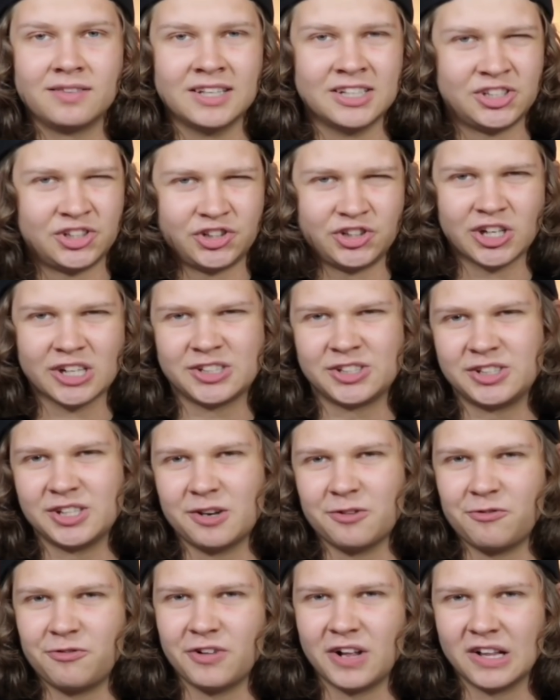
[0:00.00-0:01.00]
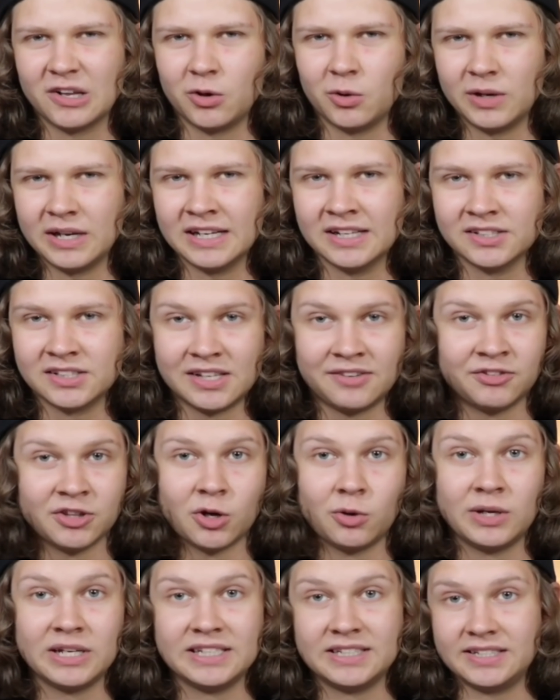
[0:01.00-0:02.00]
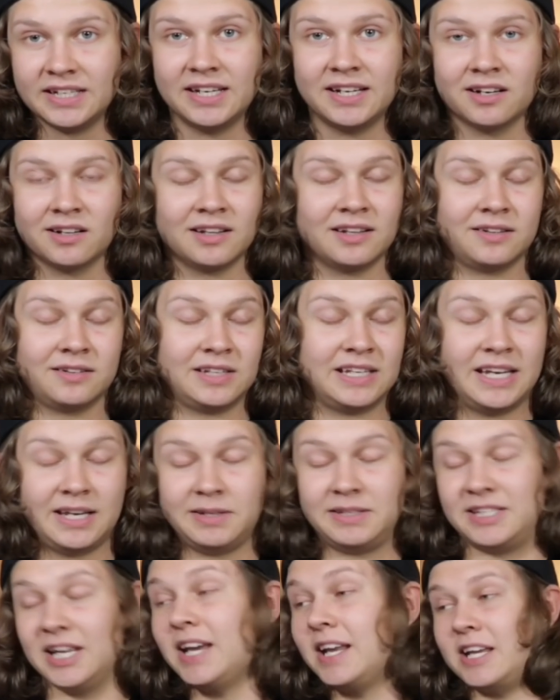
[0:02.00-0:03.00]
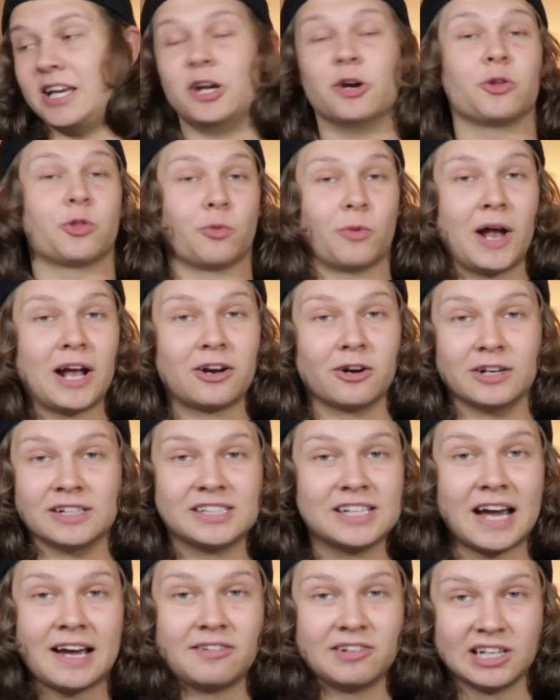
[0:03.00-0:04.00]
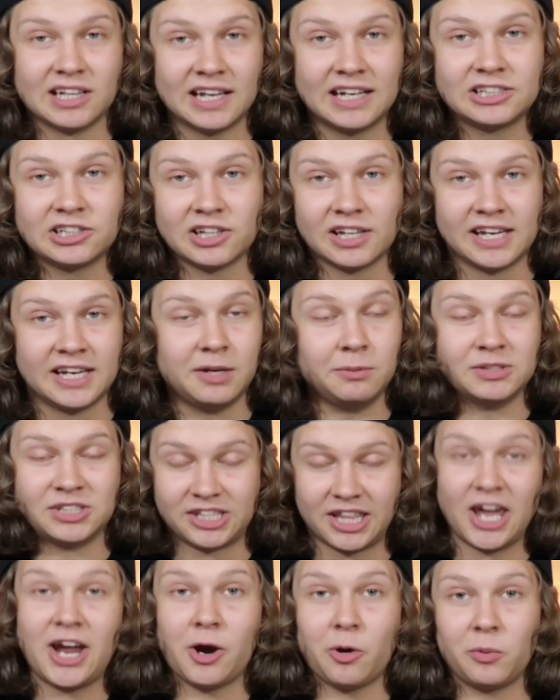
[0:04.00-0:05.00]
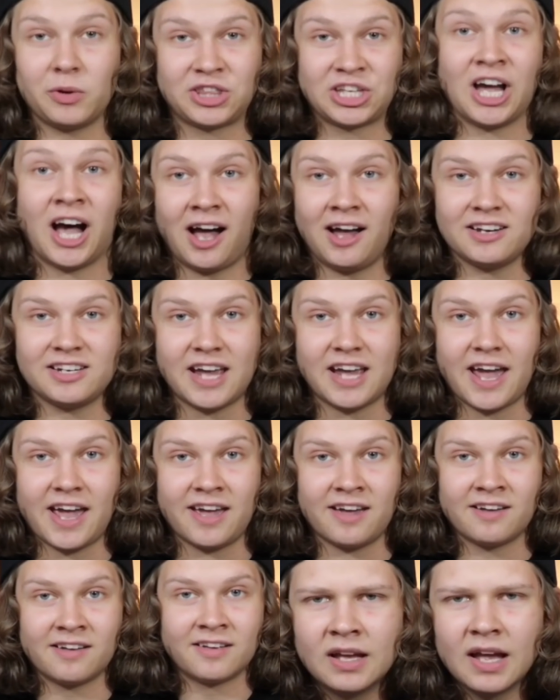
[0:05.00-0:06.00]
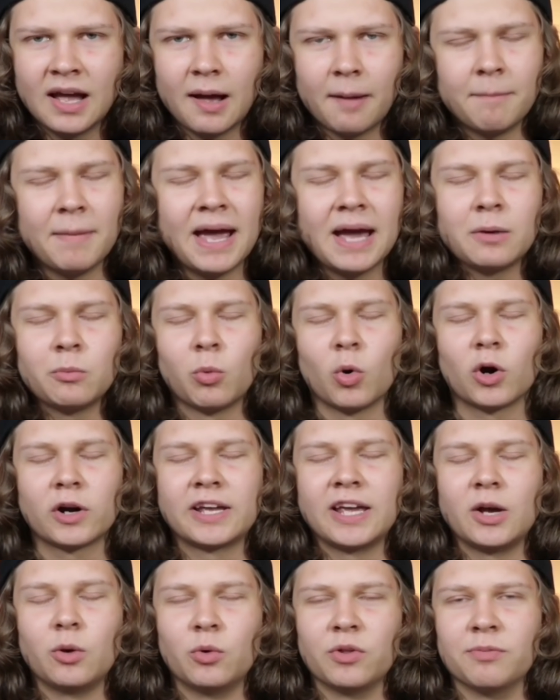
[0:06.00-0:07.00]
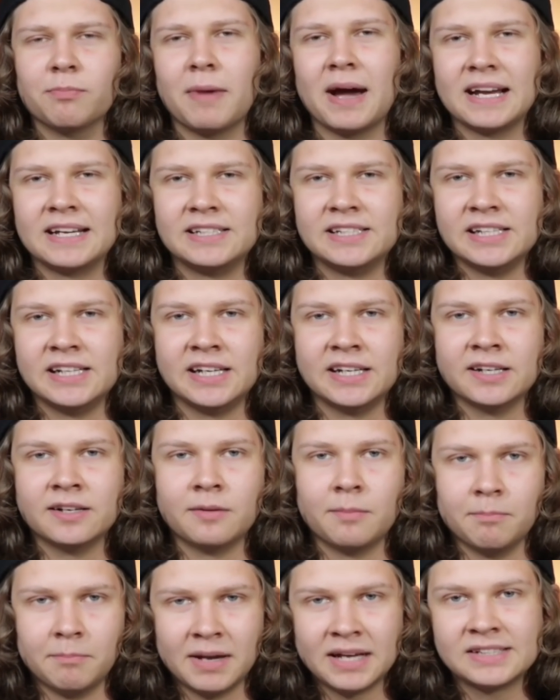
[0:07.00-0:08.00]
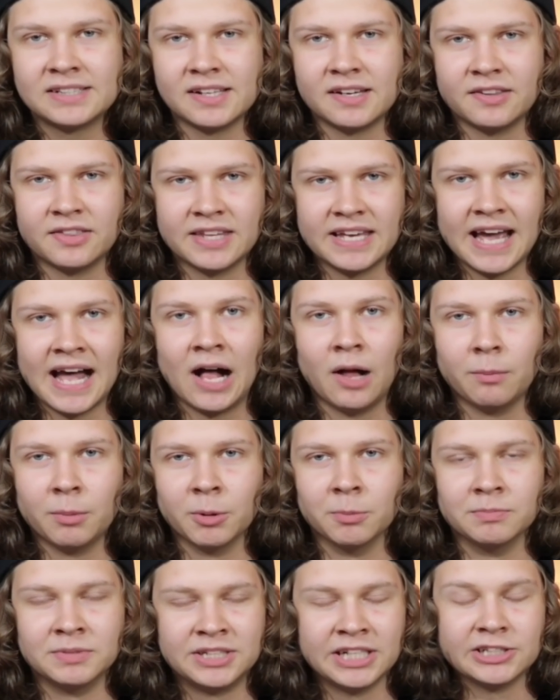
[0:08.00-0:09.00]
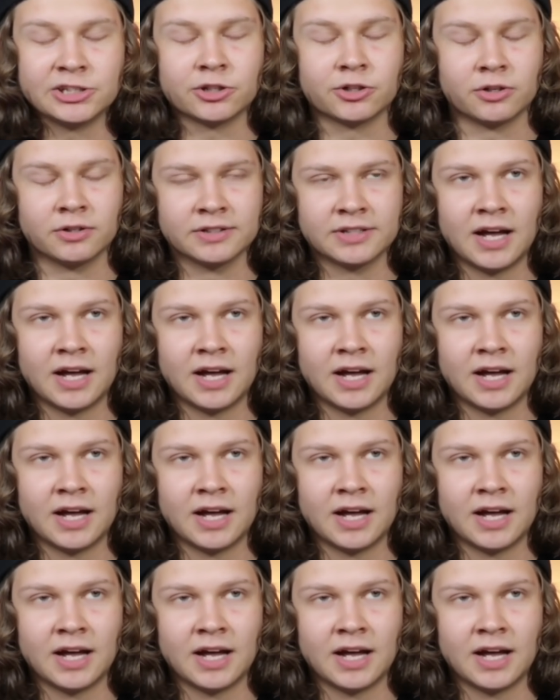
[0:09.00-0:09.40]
this Justin fellow is, even though he did he did hear the record. It's not even allegedly. He was there with Kanye. A man working with Mike Dean, mixing the album Digital